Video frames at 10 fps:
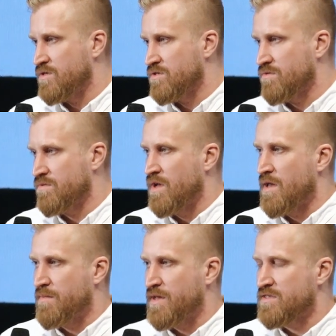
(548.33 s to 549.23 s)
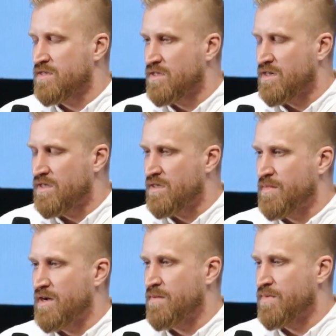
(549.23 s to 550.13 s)
So basically the
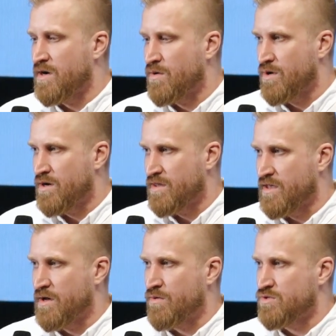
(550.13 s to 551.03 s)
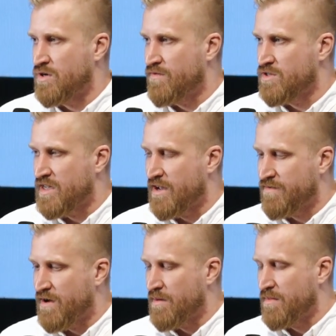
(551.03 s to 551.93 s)
money per hour that our drivers have
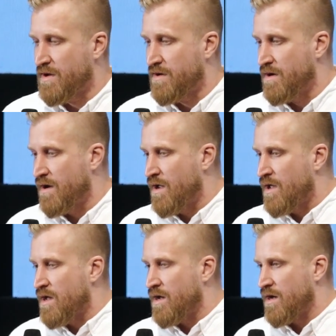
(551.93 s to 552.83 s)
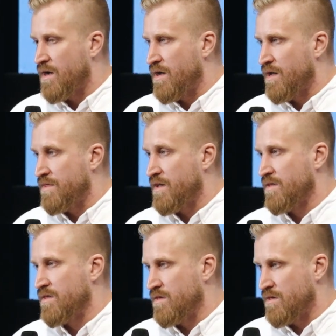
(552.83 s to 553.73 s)
are better
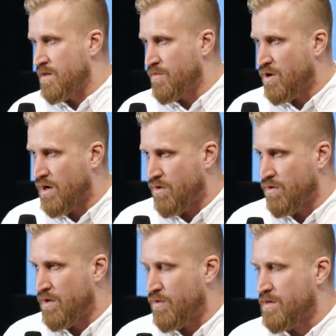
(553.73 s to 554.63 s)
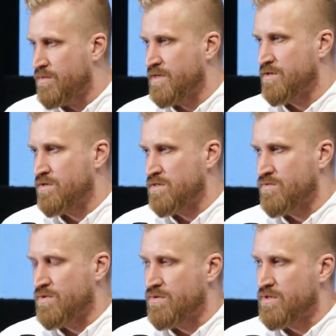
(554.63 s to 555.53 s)
than among all our competitors.
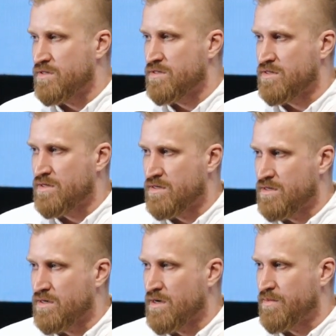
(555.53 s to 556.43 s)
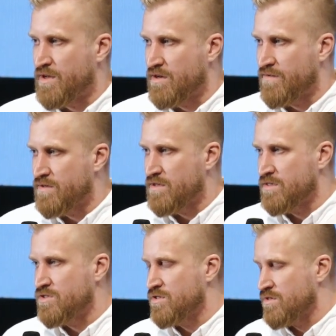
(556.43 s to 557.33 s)
We do this competitive
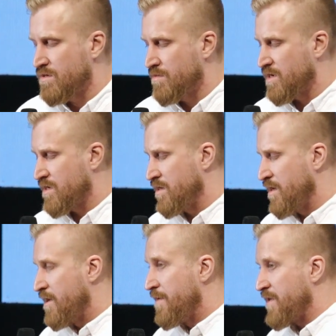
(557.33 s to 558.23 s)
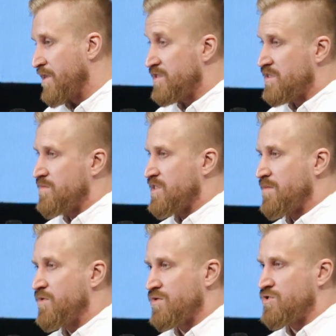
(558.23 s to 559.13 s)
intelligence on the market. At the same
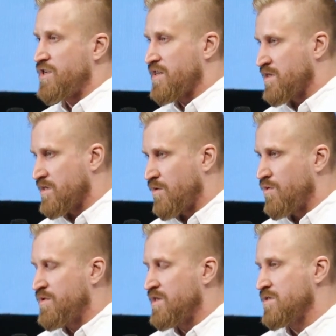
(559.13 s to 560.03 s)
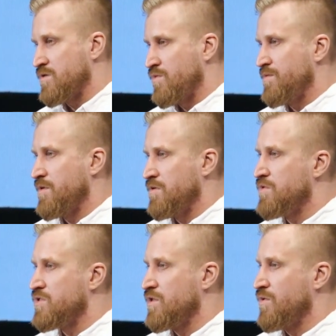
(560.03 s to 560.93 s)
time, you can check that our prices will be
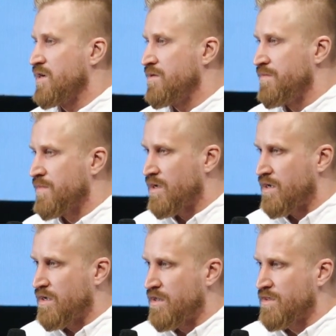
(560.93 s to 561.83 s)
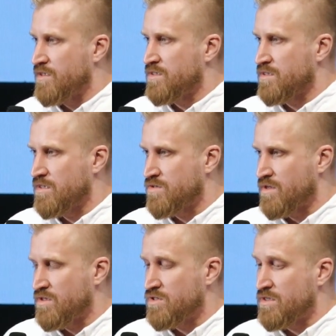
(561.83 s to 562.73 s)
always lower. And this is the
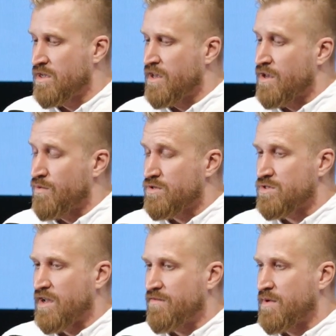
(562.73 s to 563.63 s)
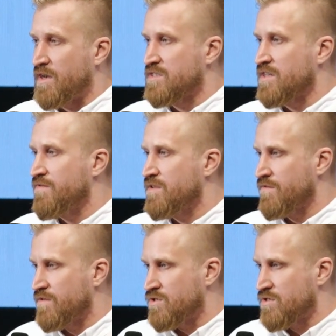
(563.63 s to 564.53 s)
strategy. We also have many safety
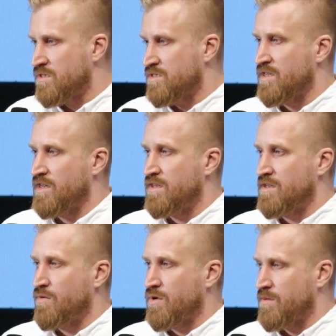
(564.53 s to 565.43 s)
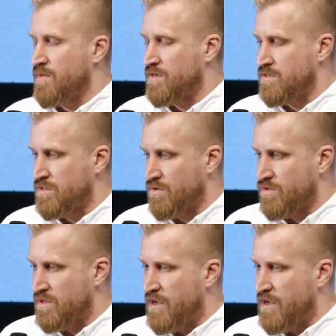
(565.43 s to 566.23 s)
features inside that our competitors don't.